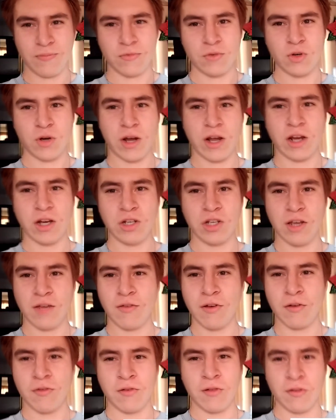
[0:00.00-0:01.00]
trying G
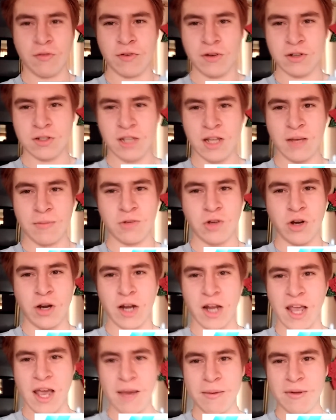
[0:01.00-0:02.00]
Fuel for the first time,
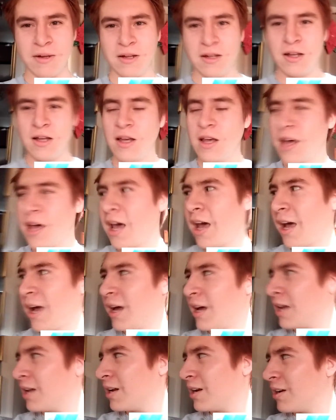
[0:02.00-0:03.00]
trying Gamma,
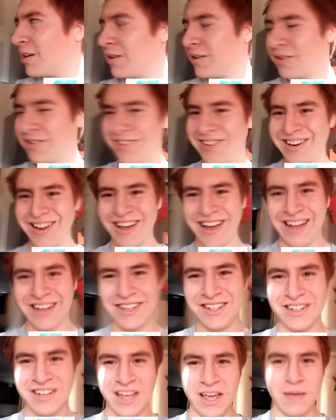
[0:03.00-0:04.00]
and I
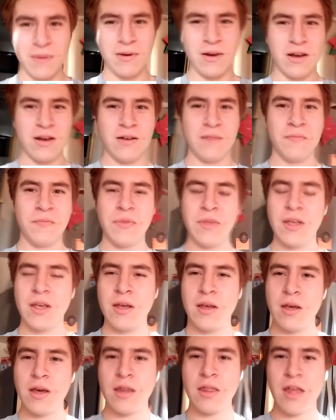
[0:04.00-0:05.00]
just came, you know.
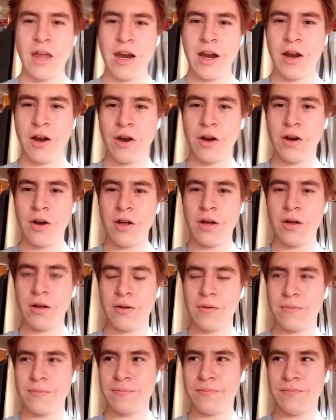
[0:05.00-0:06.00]
Then I heard the